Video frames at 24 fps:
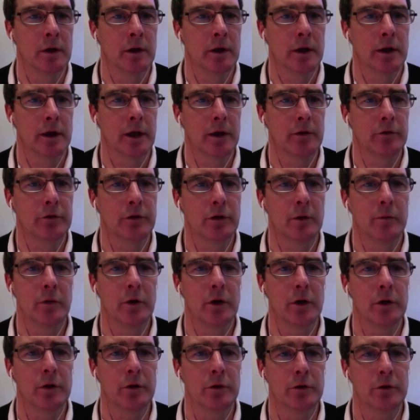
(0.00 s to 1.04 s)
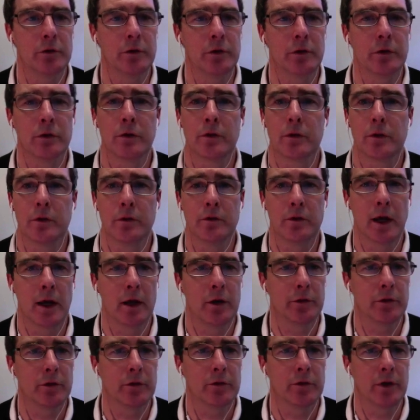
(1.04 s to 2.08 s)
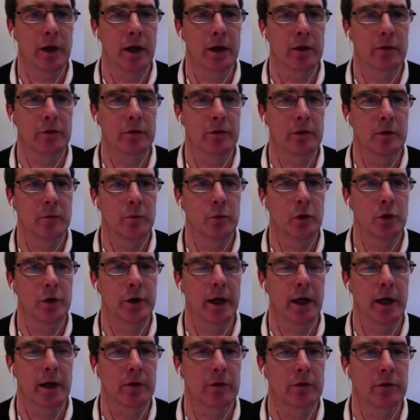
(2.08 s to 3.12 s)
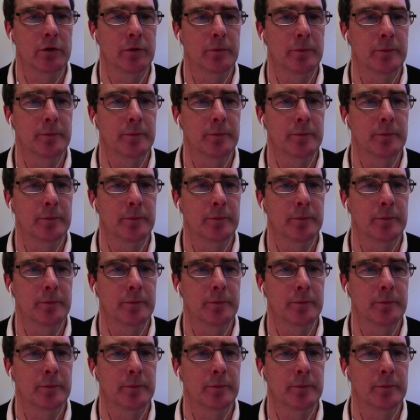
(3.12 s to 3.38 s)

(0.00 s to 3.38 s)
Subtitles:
get from the user the value of x, input x.